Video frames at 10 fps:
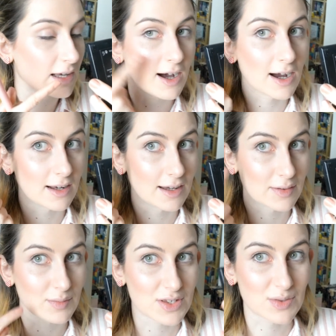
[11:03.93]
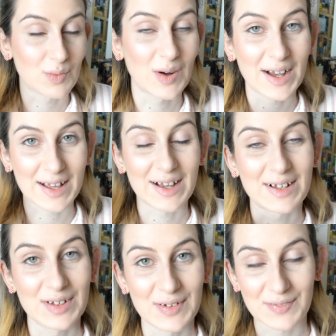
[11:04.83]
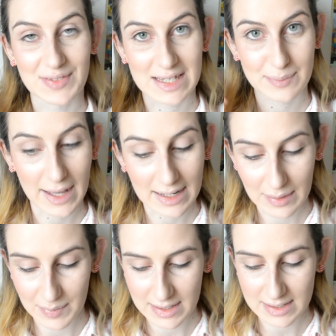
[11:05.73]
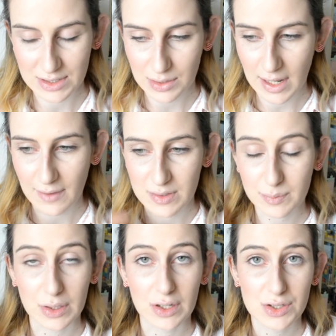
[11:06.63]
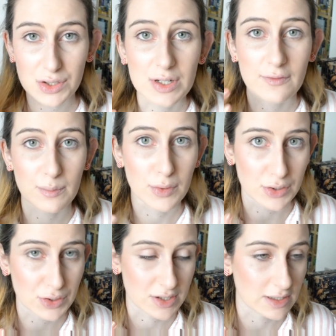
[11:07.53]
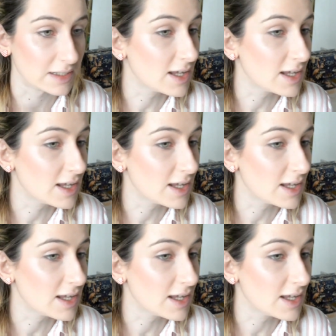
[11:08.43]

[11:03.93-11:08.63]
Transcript: a highlight which is why I love this palette because I don't have to put two different products on